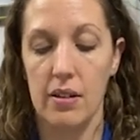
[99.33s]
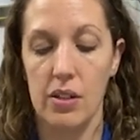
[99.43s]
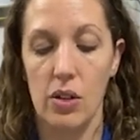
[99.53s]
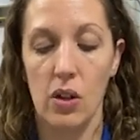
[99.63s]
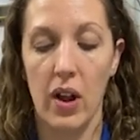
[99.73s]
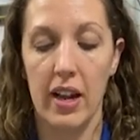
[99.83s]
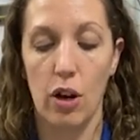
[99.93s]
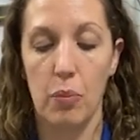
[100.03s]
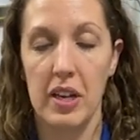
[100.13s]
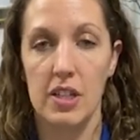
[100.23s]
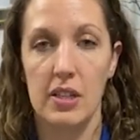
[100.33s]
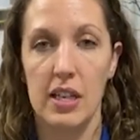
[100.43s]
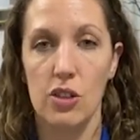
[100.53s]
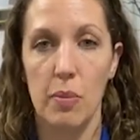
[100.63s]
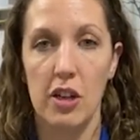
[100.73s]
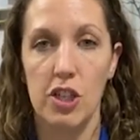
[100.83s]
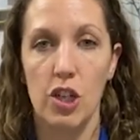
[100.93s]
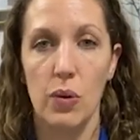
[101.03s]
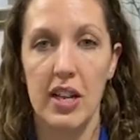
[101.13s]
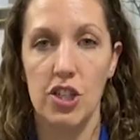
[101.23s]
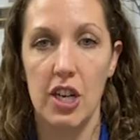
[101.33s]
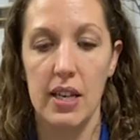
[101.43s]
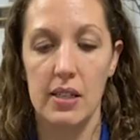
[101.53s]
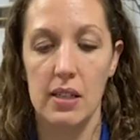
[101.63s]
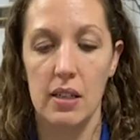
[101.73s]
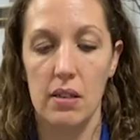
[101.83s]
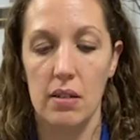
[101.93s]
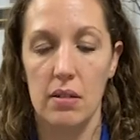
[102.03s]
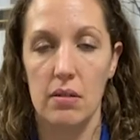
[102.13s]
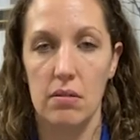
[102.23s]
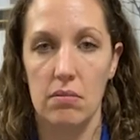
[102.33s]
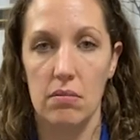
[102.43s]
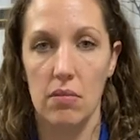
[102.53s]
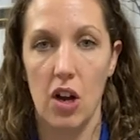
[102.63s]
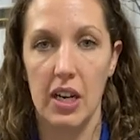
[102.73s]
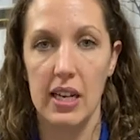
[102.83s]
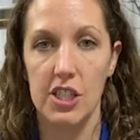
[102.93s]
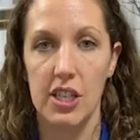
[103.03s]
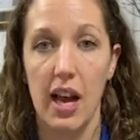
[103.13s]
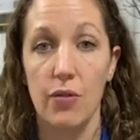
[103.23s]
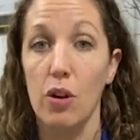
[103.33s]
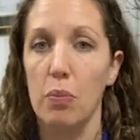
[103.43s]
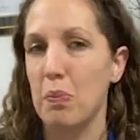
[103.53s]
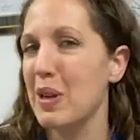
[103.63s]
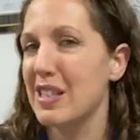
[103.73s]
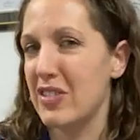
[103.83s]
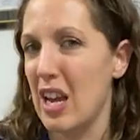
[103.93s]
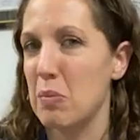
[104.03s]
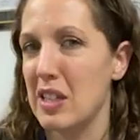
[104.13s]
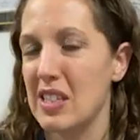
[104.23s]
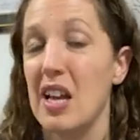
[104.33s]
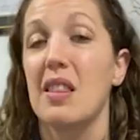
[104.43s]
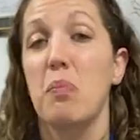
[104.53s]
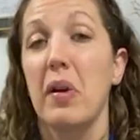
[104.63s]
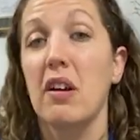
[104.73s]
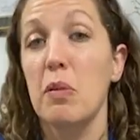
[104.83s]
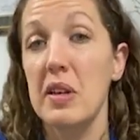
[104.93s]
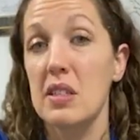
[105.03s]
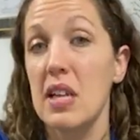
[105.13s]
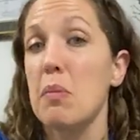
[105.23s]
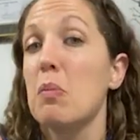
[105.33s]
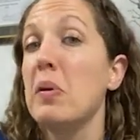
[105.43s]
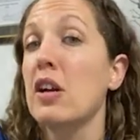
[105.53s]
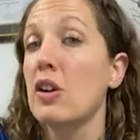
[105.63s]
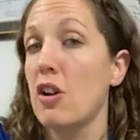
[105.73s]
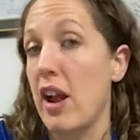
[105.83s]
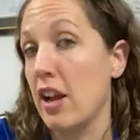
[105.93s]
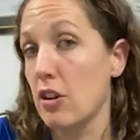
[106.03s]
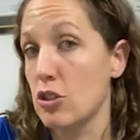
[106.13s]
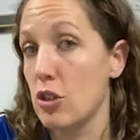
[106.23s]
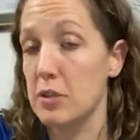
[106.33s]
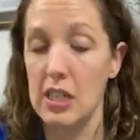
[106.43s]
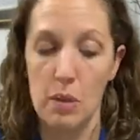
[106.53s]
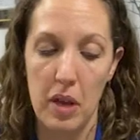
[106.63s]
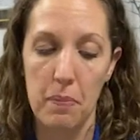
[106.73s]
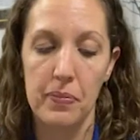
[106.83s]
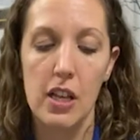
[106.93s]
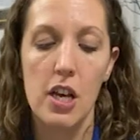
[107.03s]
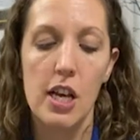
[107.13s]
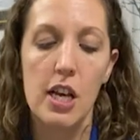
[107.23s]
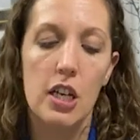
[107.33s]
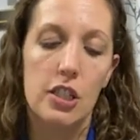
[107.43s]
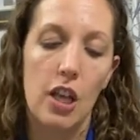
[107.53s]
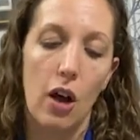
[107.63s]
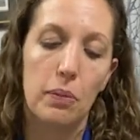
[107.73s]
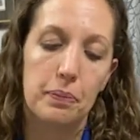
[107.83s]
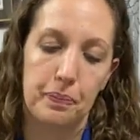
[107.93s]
Two little anchor pieces. These are about 2 inches on each side for a piece of tape this side. The bigger the piece of tape, the bigger your anchor strips need to be. So